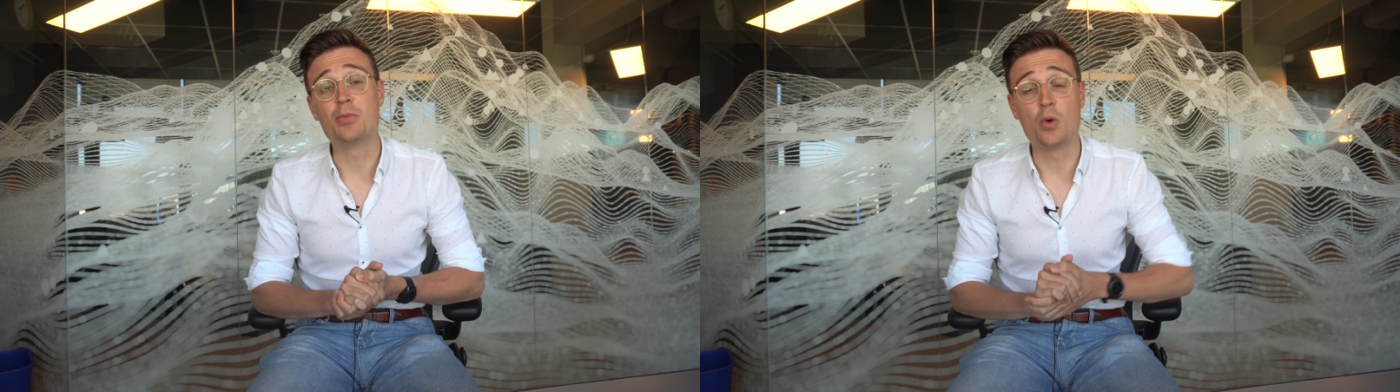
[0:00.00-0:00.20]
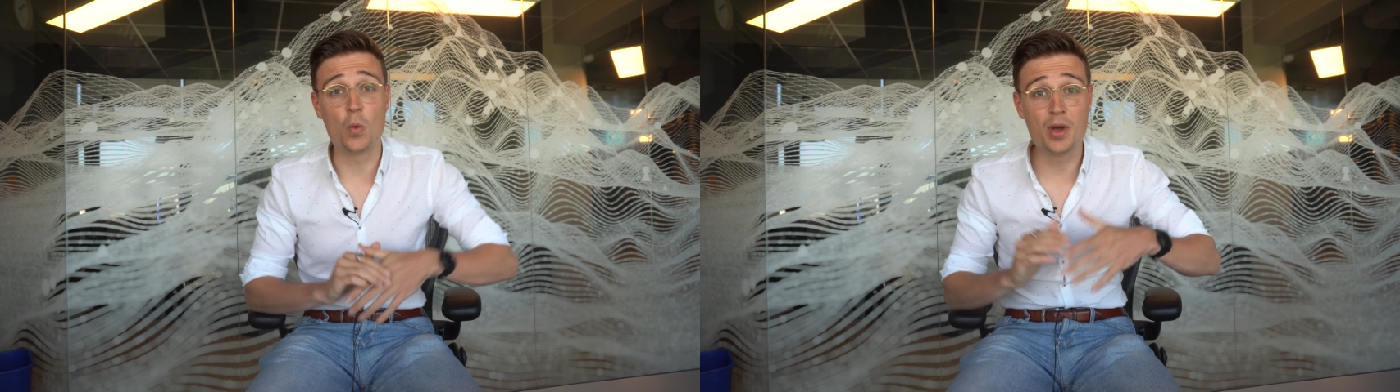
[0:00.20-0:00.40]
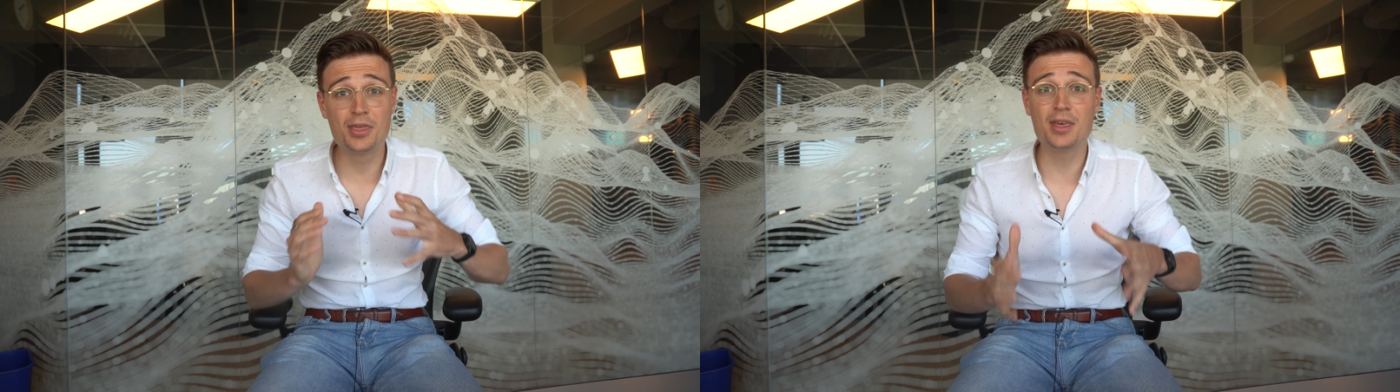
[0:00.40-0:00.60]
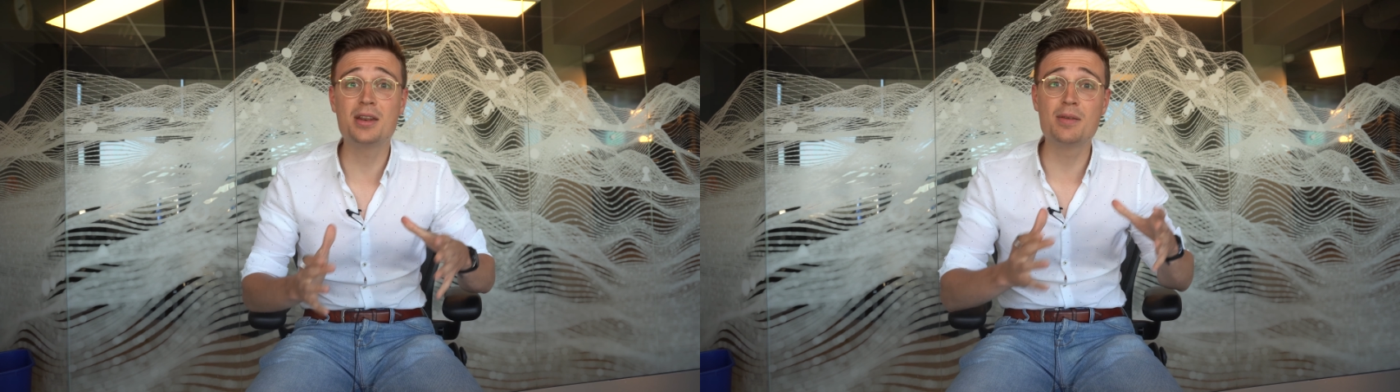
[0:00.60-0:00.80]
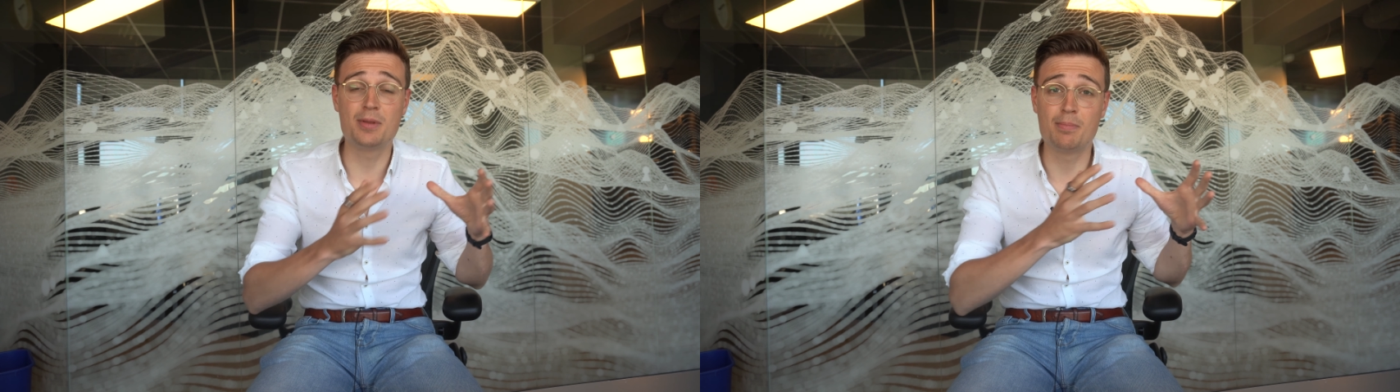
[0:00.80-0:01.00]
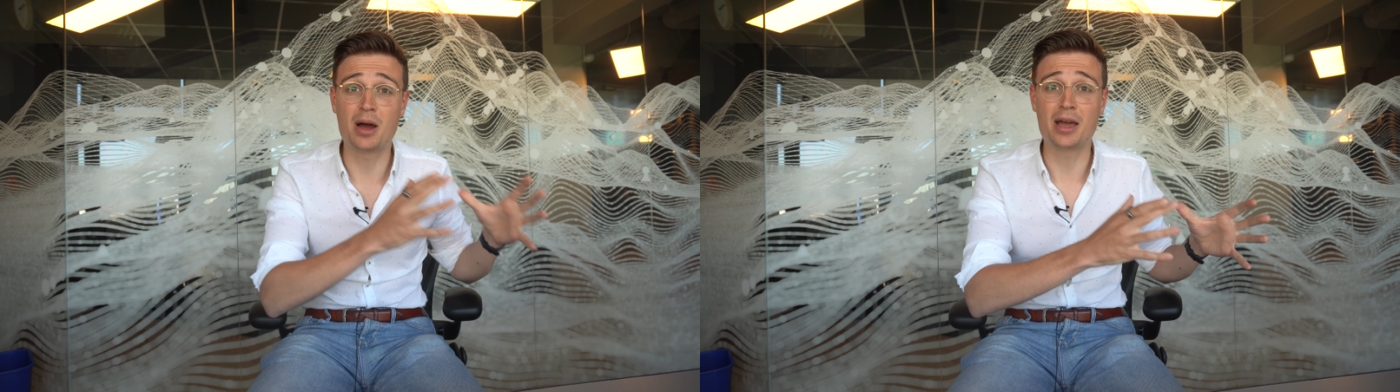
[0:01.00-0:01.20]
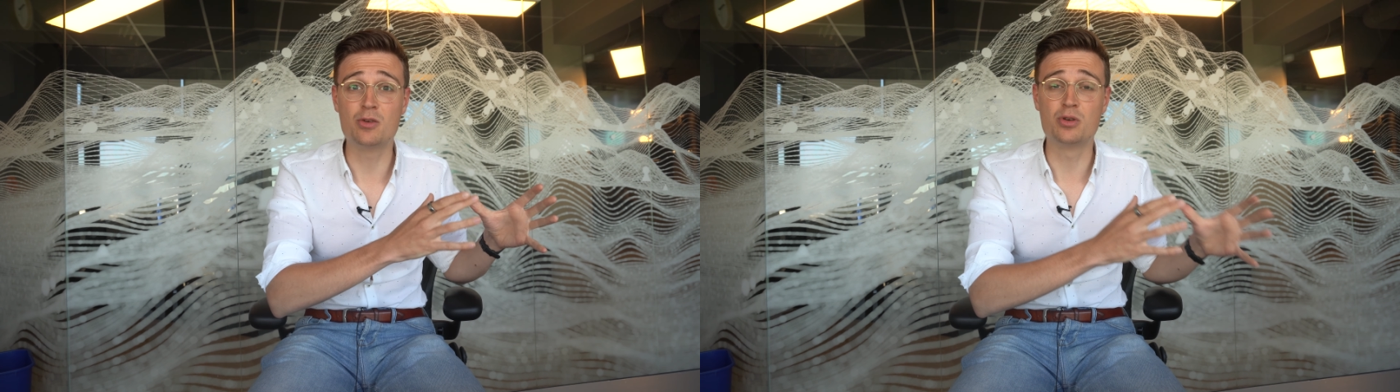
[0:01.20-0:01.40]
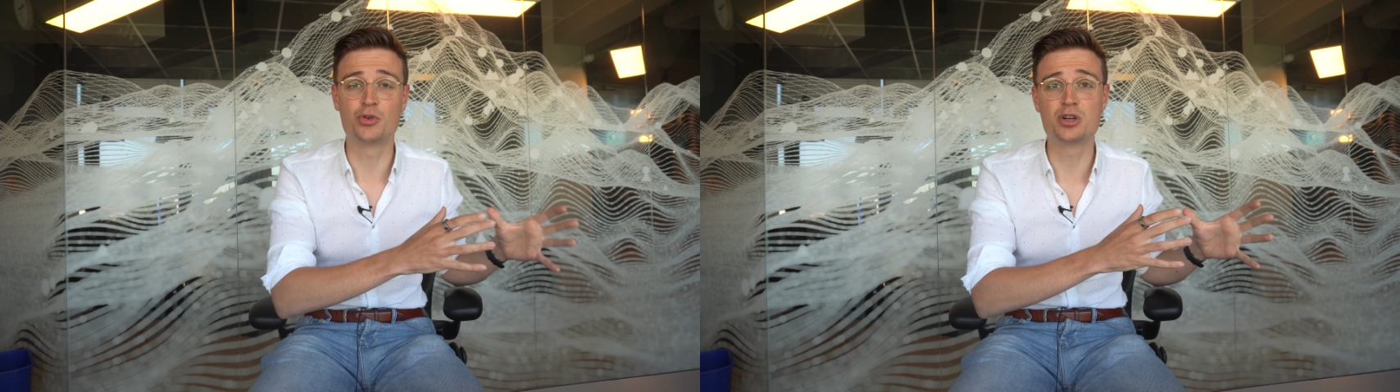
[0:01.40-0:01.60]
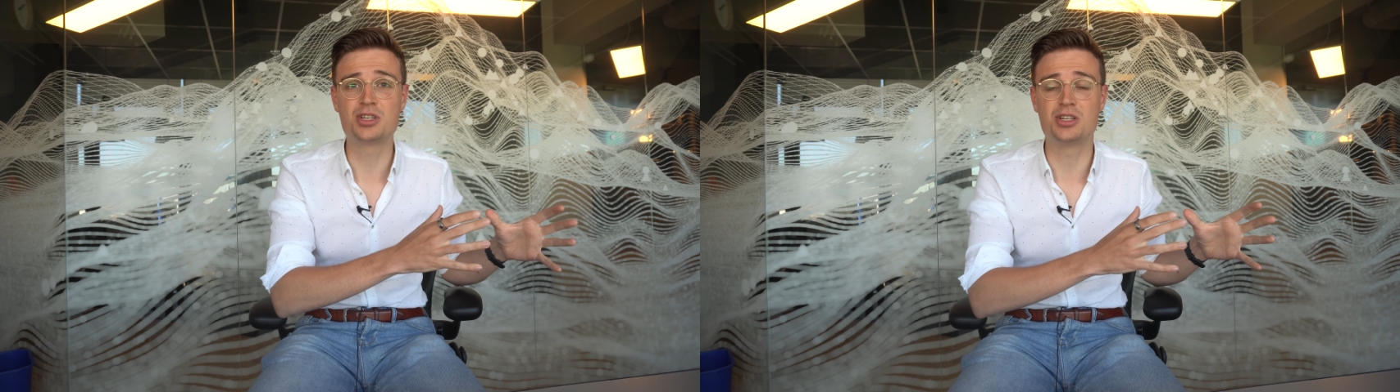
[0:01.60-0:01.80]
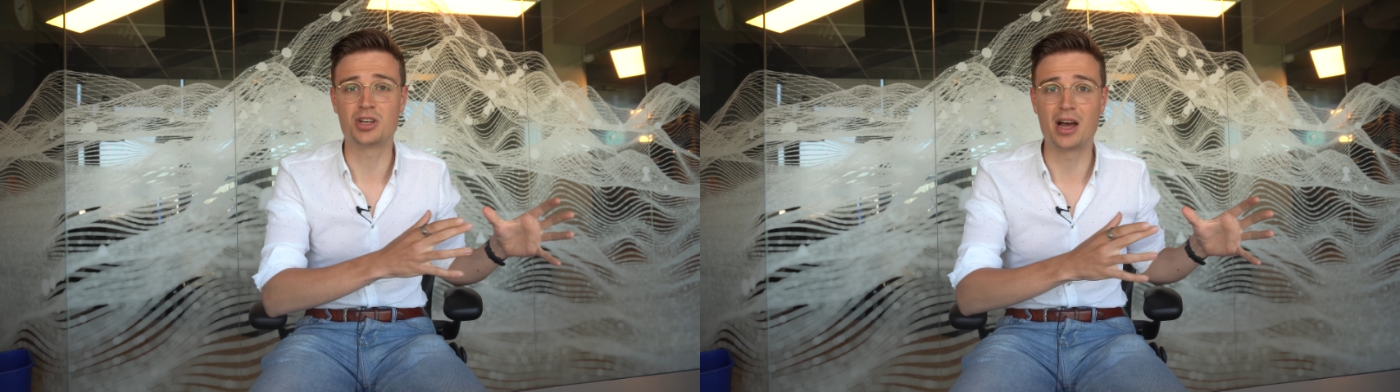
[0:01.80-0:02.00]
within my
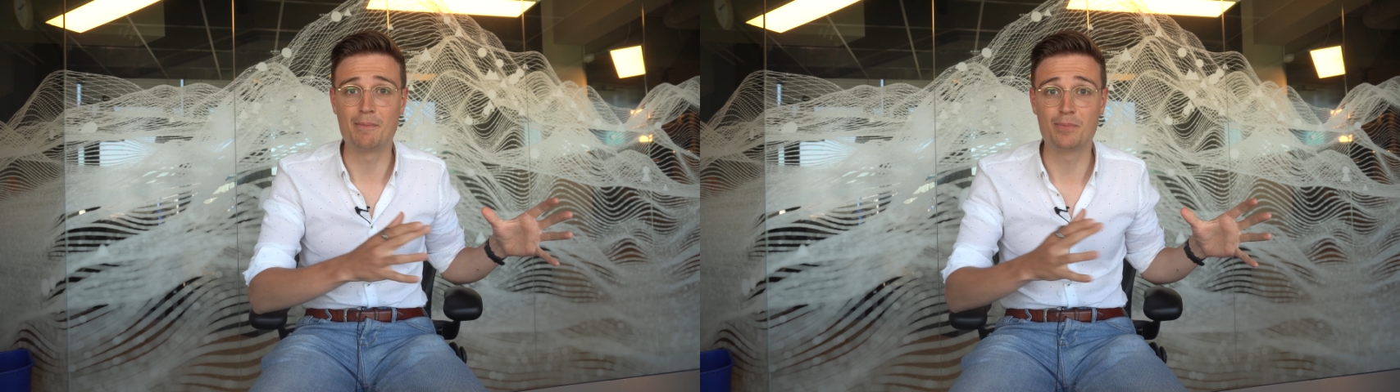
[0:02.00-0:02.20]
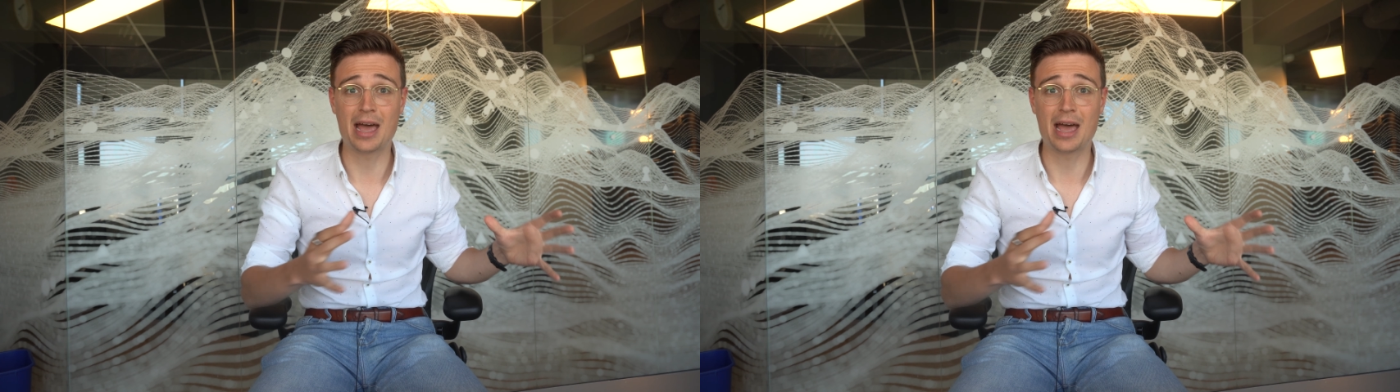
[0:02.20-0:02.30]
university time.